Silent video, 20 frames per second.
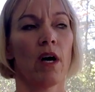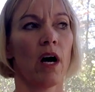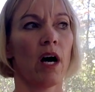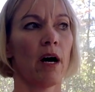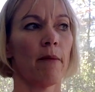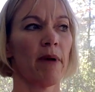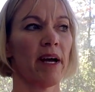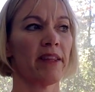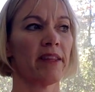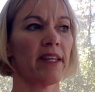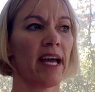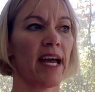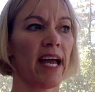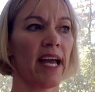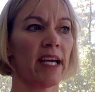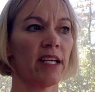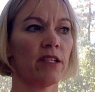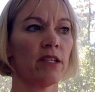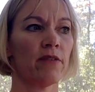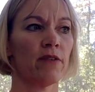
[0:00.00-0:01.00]
at the
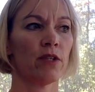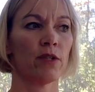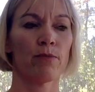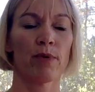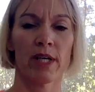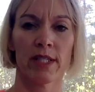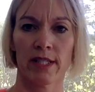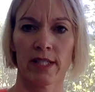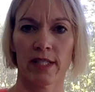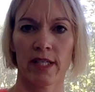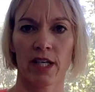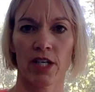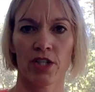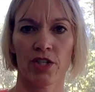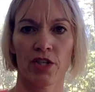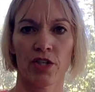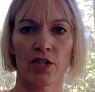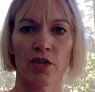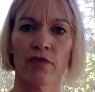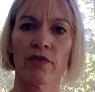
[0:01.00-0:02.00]
end of your
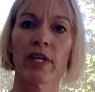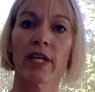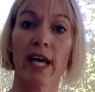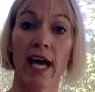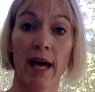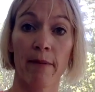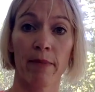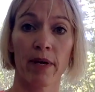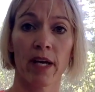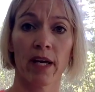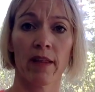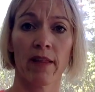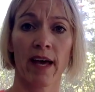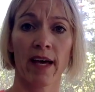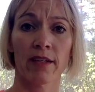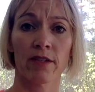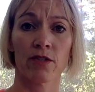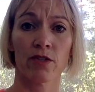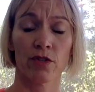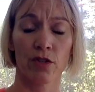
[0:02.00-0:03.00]
presentation, you're recapping
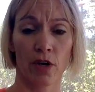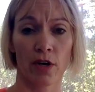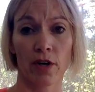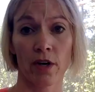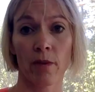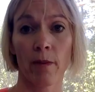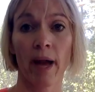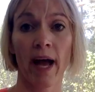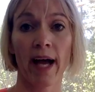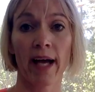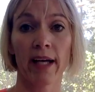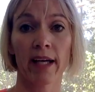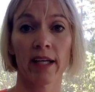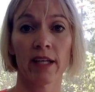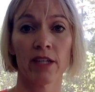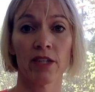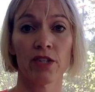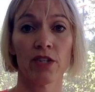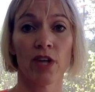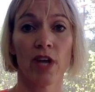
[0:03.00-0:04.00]
that starter
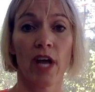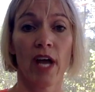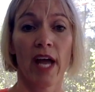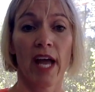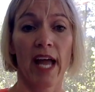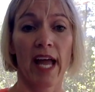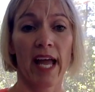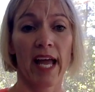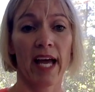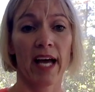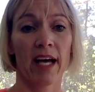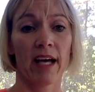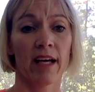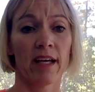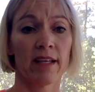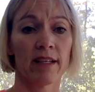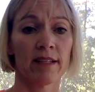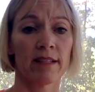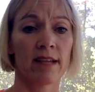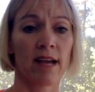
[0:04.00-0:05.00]
package
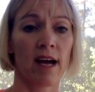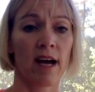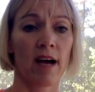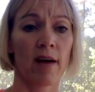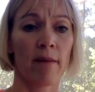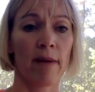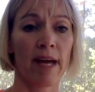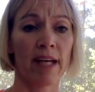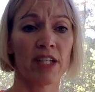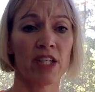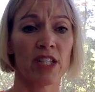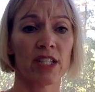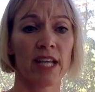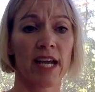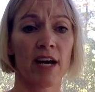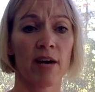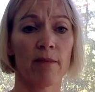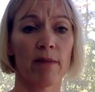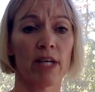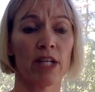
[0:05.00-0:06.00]
and
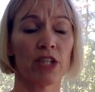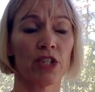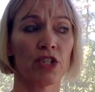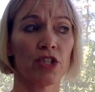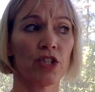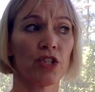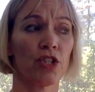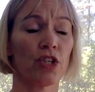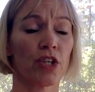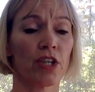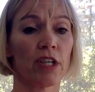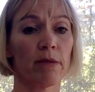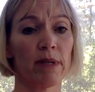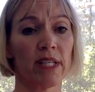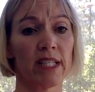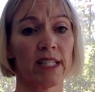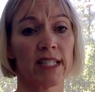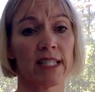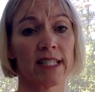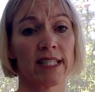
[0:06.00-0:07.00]
just how much you're going to
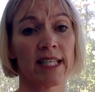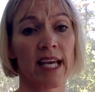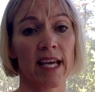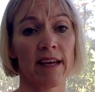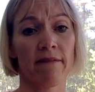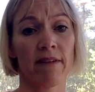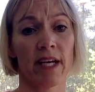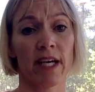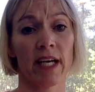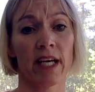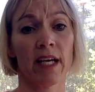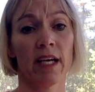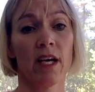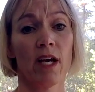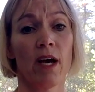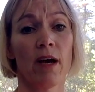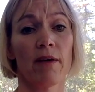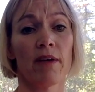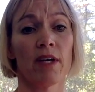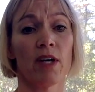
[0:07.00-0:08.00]
be saving.
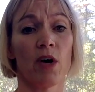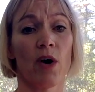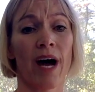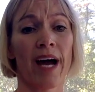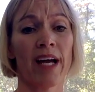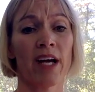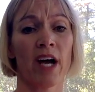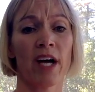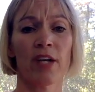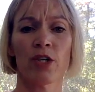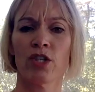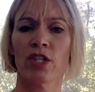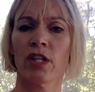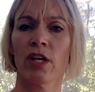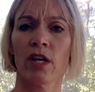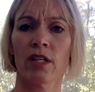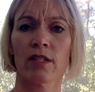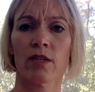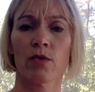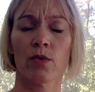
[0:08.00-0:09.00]
I
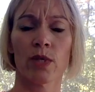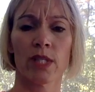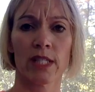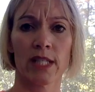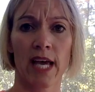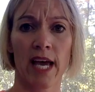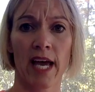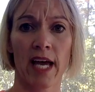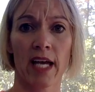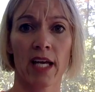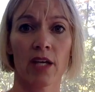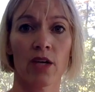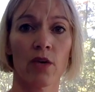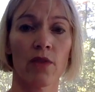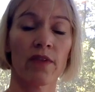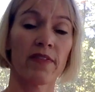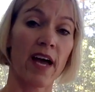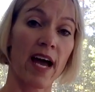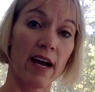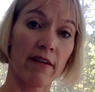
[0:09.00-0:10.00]
usually also will say,
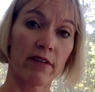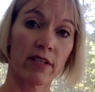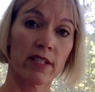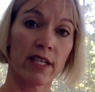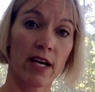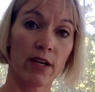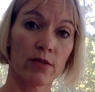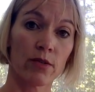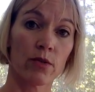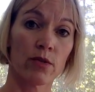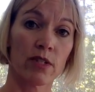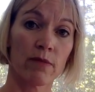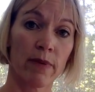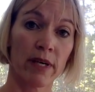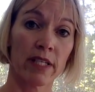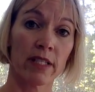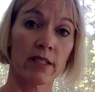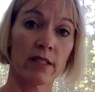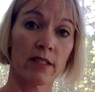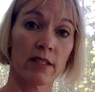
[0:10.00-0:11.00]
that the average household
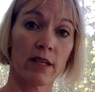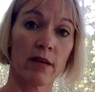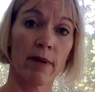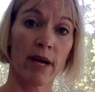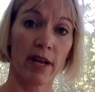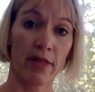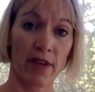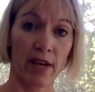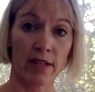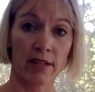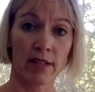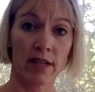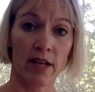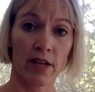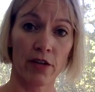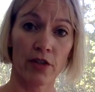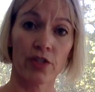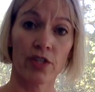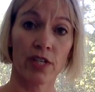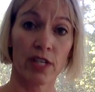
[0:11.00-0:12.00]
spends about
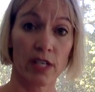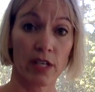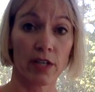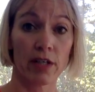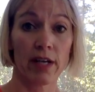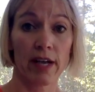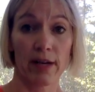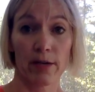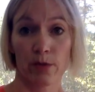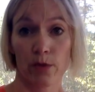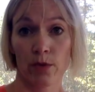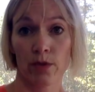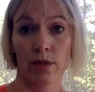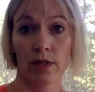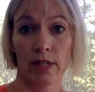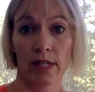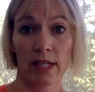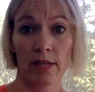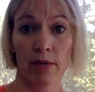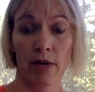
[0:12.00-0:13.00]
$1,000 a year in household
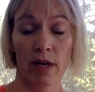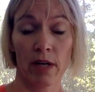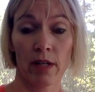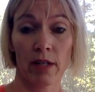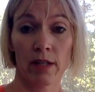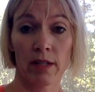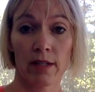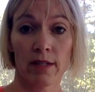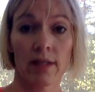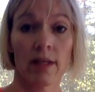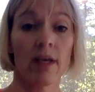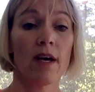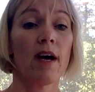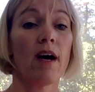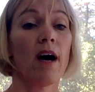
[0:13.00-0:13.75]
cleaning products.